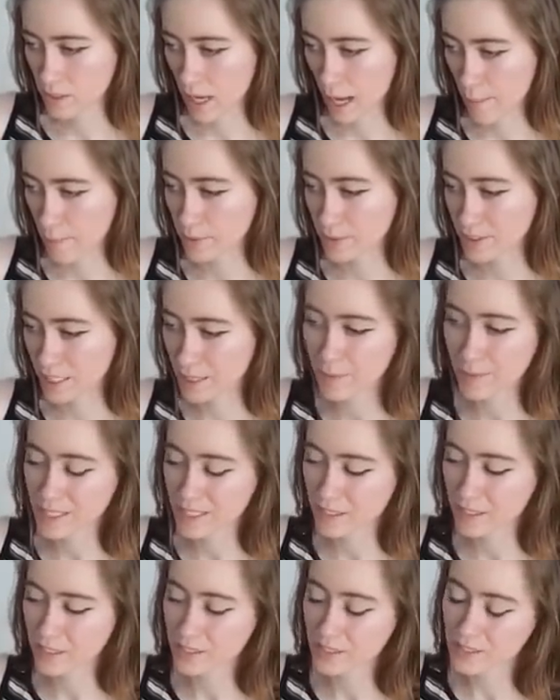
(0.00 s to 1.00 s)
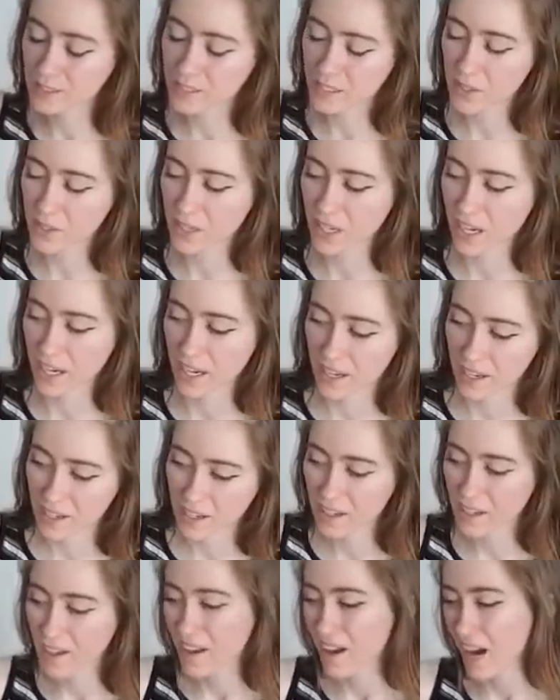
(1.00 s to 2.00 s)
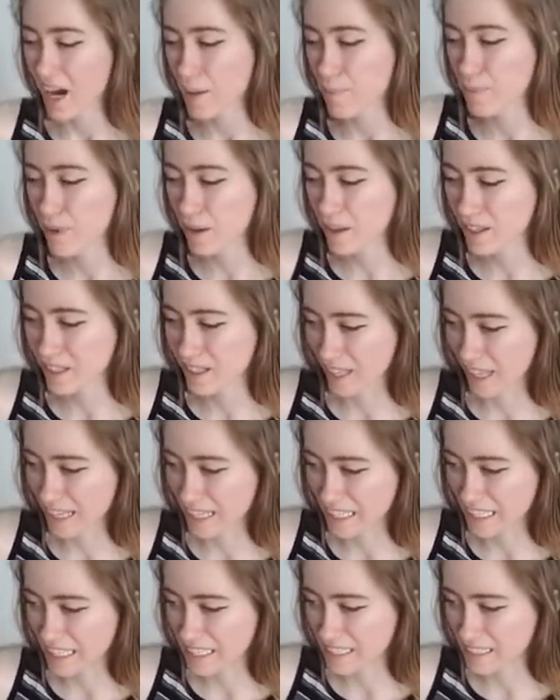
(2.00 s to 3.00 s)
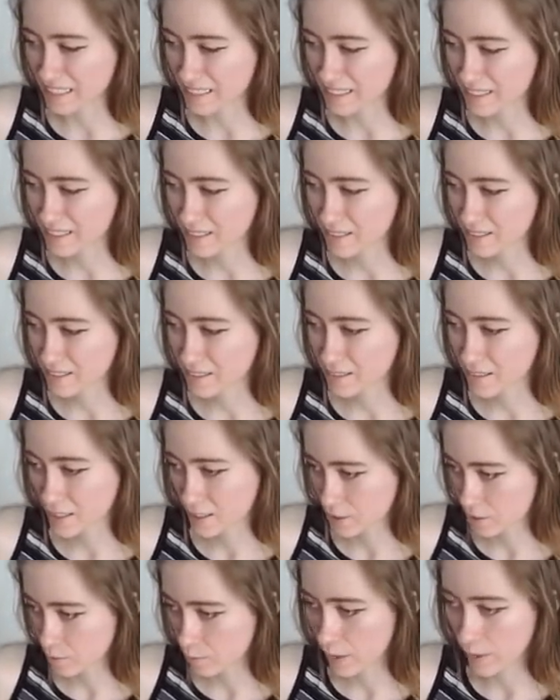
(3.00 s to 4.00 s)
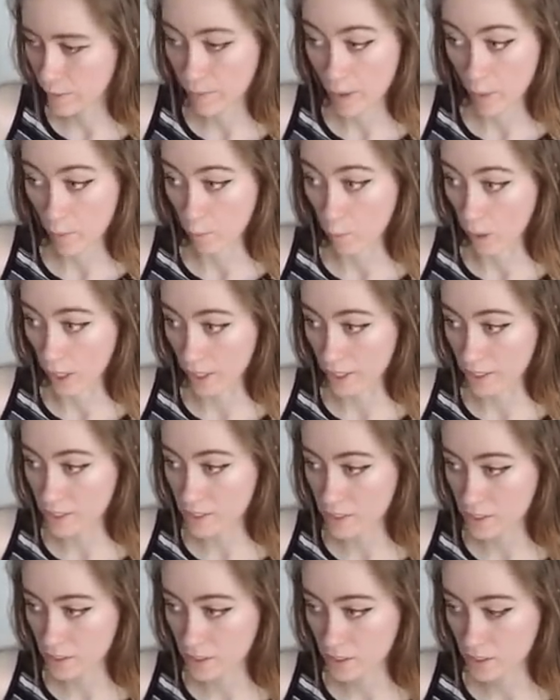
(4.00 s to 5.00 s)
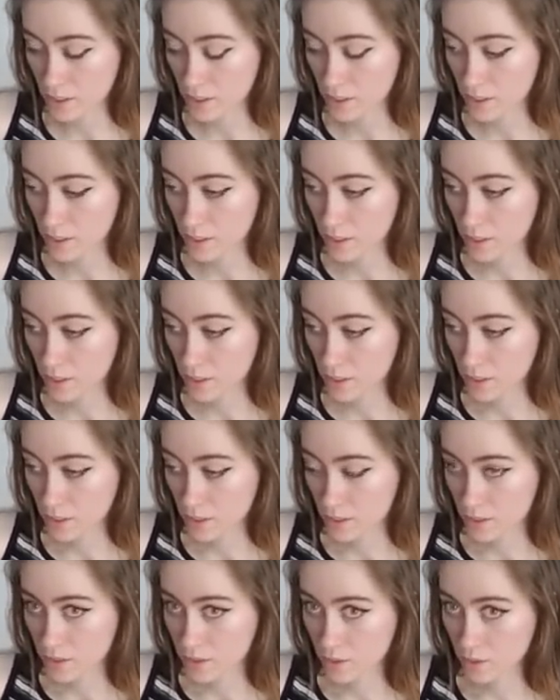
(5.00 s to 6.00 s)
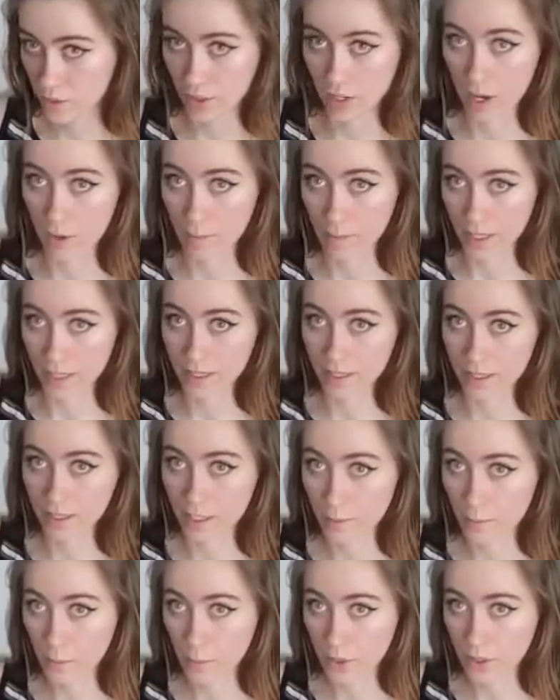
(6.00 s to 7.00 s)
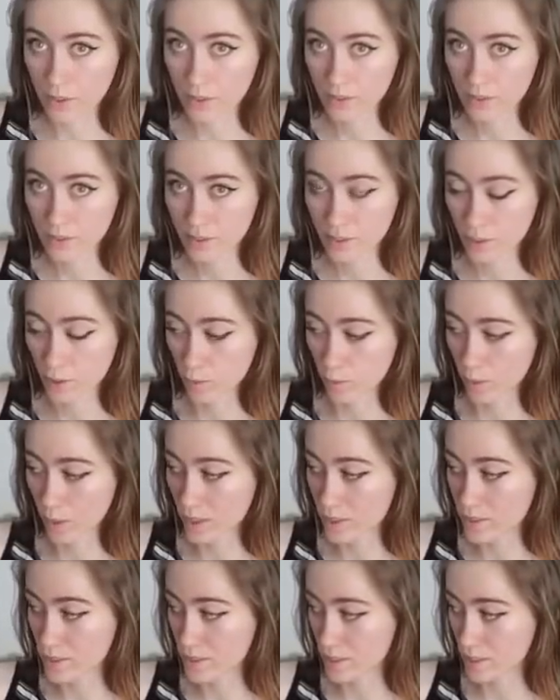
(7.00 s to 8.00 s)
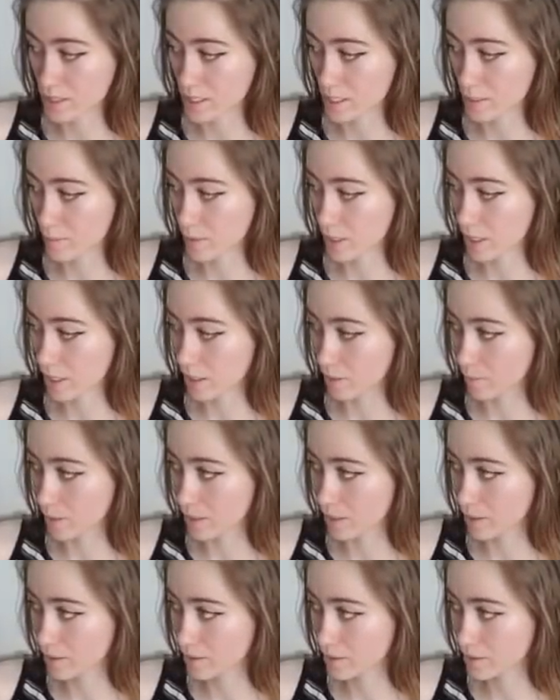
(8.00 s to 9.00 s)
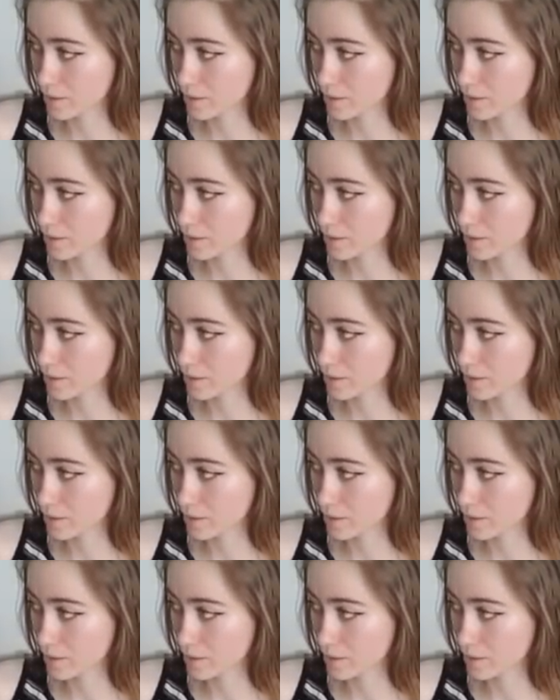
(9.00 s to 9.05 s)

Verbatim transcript: Apple cinnamon cereals? Okay. I'd probably like it. They still, wait, wait, was? Do they not make it anymore? Your was is intimidating me.